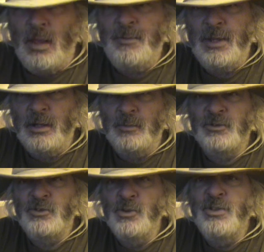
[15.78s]
I paid
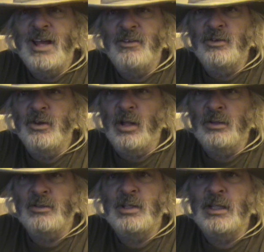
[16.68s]
almost
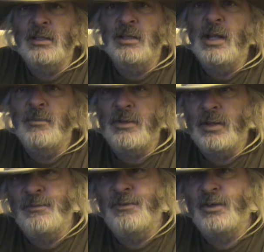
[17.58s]
$2,000 to get the damn
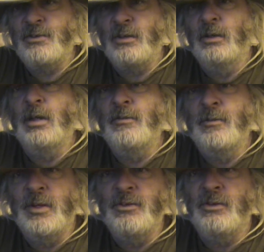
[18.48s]
thing fixed
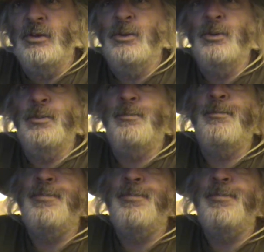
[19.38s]
11 months ago,